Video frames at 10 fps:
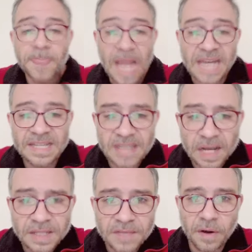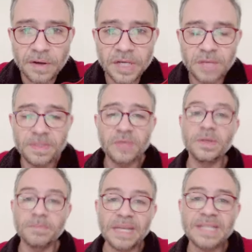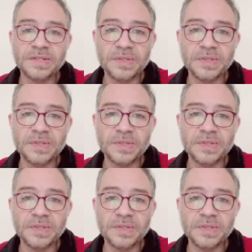And a deductive argument,